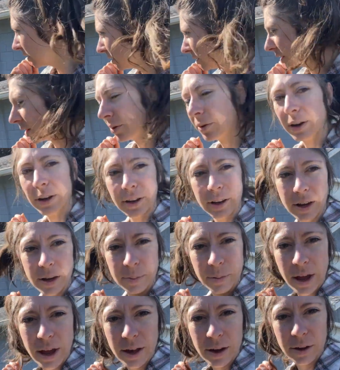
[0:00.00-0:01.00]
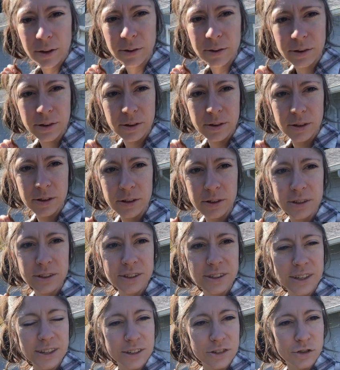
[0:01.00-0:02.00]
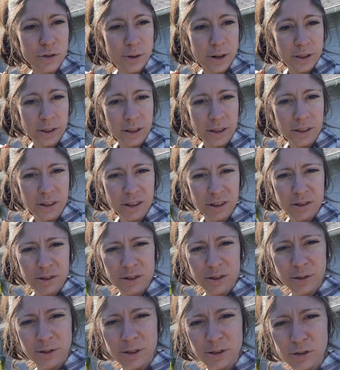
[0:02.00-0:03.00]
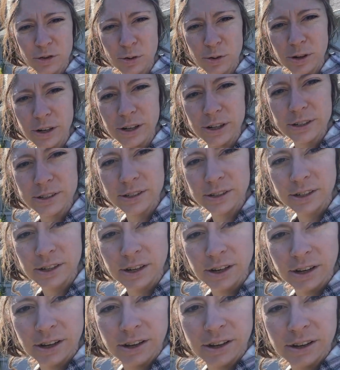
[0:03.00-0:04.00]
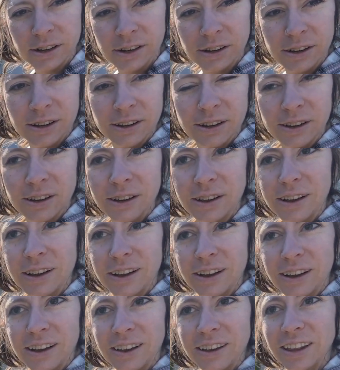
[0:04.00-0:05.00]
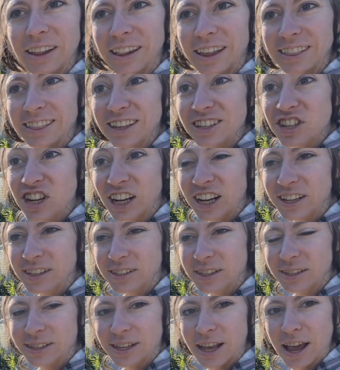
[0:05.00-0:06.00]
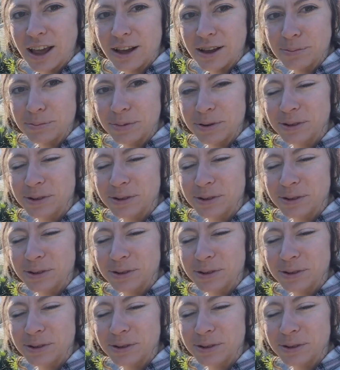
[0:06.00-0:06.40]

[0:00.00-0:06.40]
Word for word: So I come out to join Lindy, who's doing chores. You let the chickens escape.